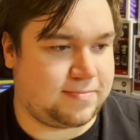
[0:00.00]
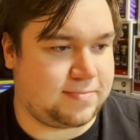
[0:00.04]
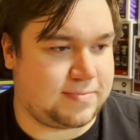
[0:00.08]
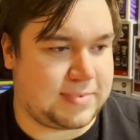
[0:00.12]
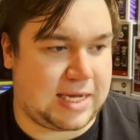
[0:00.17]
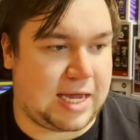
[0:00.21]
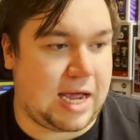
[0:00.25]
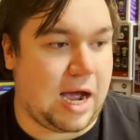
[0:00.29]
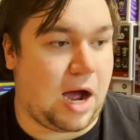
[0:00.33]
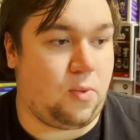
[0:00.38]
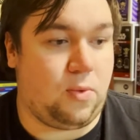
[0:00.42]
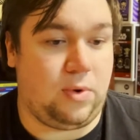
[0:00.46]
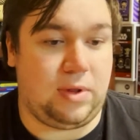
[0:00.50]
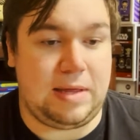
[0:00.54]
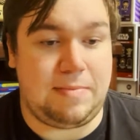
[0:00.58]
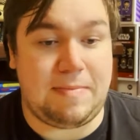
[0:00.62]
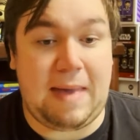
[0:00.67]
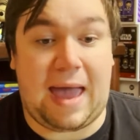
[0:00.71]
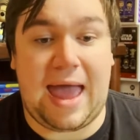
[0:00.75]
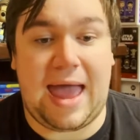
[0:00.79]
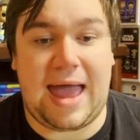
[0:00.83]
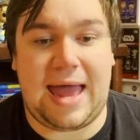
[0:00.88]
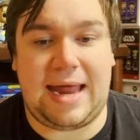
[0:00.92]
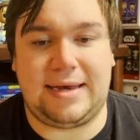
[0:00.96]
got really
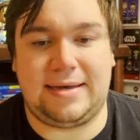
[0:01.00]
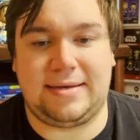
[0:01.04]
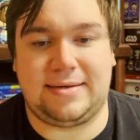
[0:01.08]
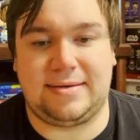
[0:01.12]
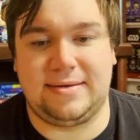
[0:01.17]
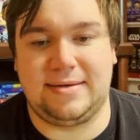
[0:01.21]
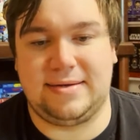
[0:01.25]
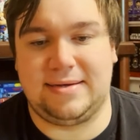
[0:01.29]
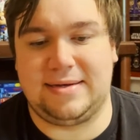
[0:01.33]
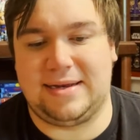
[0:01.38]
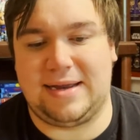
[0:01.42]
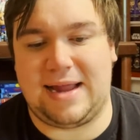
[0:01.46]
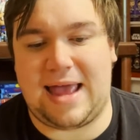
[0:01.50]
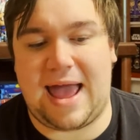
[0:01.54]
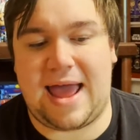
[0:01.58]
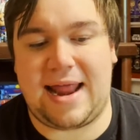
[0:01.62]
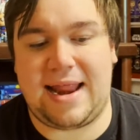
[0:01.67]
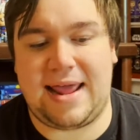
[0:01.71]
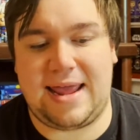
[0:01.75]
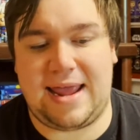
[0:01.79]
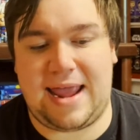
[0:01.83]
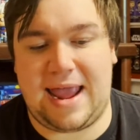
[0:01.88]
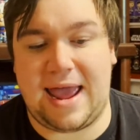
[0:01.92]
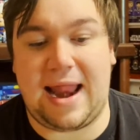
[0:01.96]
mad
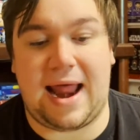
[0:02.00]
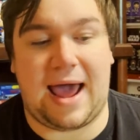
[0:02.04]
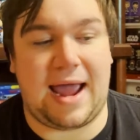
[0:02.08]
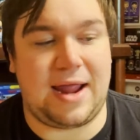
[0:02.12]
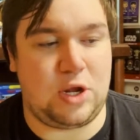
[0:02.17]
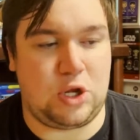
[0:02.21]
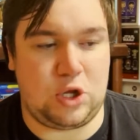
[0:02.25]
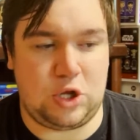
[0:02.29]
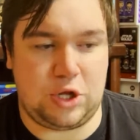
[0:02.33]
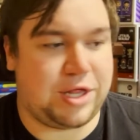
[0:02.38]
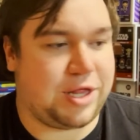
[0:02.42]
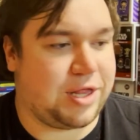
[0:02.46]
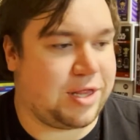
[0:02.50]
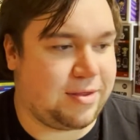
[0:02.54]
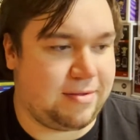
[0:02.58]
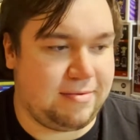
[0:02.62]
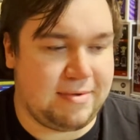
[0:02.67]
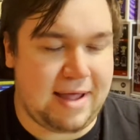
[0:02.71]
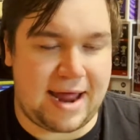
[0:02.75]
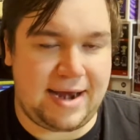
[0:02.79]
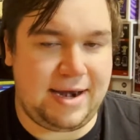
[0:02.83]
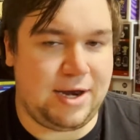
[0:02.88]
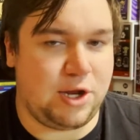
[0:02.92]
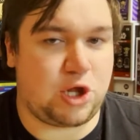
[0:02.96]
at it and I just
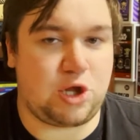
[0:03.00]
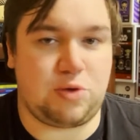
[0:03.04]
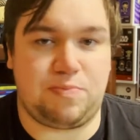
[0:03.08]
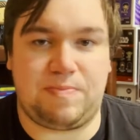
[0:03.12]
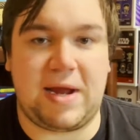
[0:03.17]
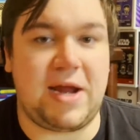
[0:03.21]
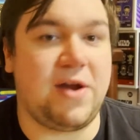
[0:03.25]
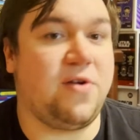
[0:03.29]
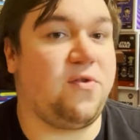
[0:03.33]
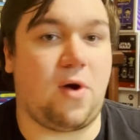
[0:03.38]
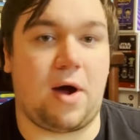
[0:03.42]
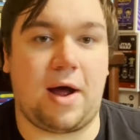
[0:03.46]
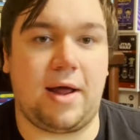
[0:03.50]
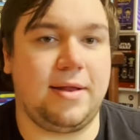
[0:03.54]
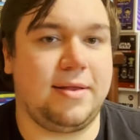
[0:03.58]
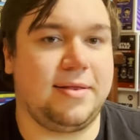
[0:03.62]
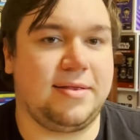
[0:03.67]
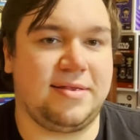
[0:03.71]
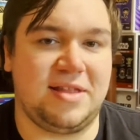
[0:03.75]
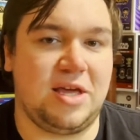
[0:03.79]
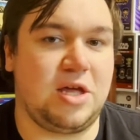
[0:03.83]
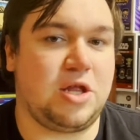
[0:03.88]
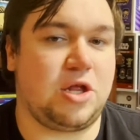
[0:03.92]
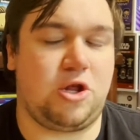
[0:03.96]
had to speed
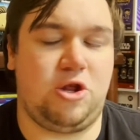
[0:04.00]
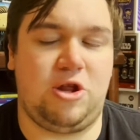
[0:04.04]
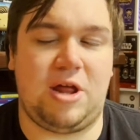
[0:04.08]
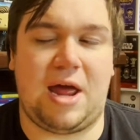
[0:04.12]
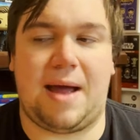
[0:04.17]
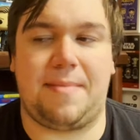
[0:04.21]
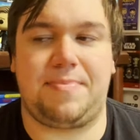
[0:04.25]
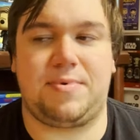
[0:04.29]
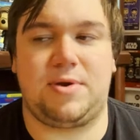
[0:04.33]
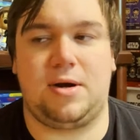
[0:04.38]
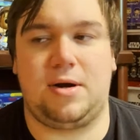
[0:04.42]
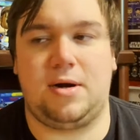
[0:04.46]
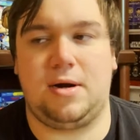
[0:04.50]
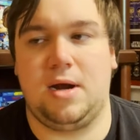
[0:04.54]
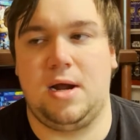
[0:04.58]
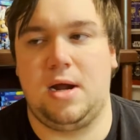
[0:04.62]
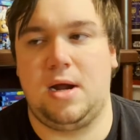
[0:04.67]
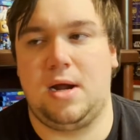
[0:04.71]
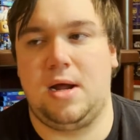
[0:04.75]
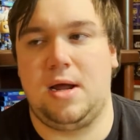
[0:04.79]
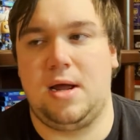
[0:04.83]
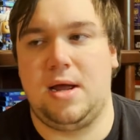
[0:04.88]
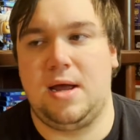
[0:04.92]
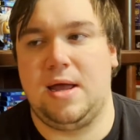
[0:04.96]
run this chapter,
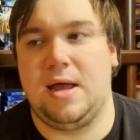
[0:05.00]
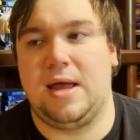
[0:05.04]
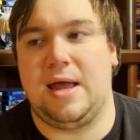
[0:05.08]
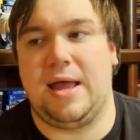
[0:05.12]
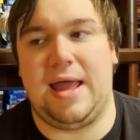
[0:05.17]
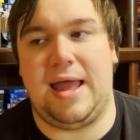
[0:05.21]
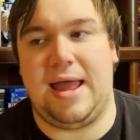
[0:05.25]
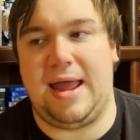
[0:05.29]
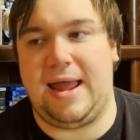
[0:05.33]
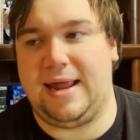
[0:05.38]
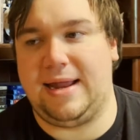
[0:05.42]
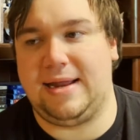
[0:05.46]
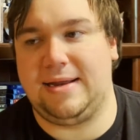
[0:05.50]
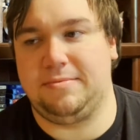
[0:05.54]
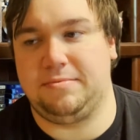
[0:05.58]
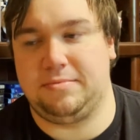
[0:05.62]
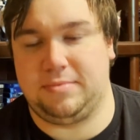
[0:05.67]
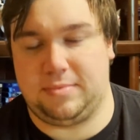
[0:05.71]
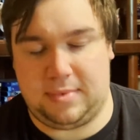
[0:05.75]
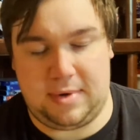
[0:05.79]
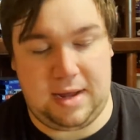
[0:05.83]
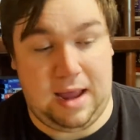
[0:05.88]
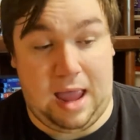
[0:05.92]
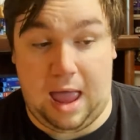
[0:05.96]

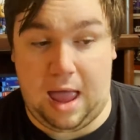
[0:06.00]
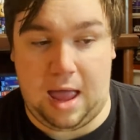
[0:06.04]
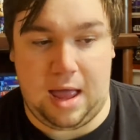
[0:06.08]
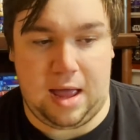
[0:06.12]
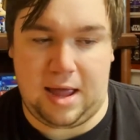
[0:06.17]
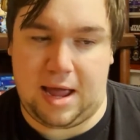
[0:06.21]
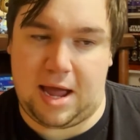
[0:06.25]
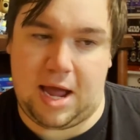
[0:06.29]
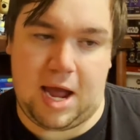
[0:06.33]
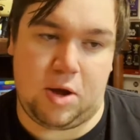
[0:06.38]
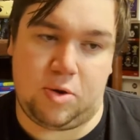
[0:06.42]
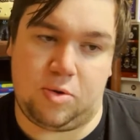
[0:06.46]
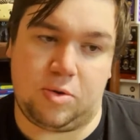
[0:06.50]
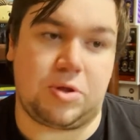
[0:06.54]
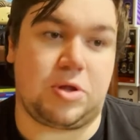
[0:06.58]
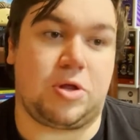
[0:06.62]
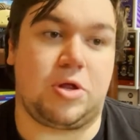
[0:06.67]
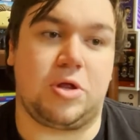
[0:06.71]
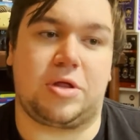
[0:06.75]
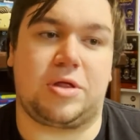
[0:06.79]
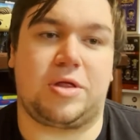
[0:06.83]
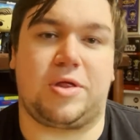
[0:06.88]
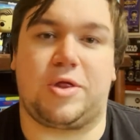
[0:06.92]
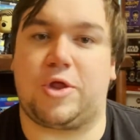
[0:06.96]
and I was
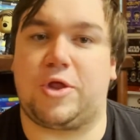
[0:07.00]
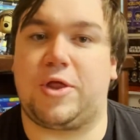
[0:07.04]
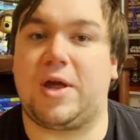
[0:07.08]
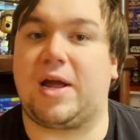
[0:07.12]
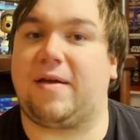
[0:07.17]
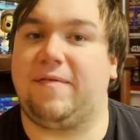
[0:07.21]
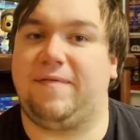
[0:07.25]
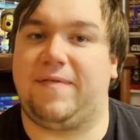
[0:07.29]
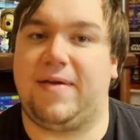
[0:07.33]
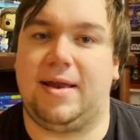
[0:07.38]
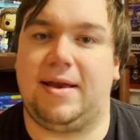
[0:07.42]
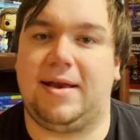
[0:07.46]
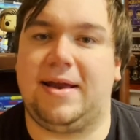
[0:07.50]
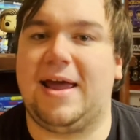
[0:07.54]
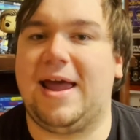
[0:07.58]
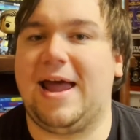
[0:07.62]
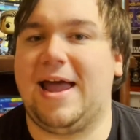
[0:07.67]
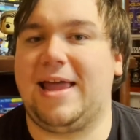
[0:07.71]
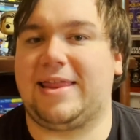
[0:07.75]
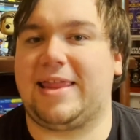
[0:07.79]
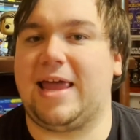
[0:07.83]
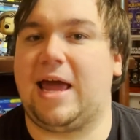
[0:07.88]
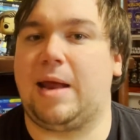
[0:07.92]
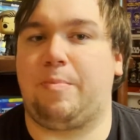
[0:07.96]
just sick of it
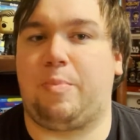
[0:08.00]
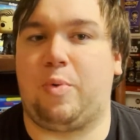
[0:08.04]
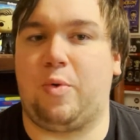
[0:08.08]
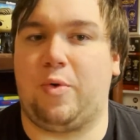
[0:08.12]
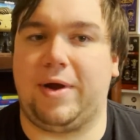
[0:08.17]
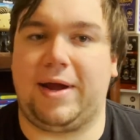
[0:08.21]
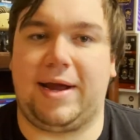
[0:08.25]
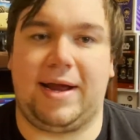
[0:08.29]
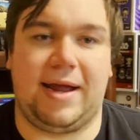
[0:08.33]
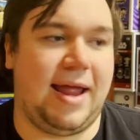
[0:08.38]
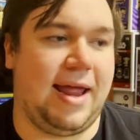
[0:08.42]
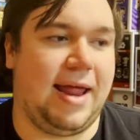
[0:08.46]
at that point.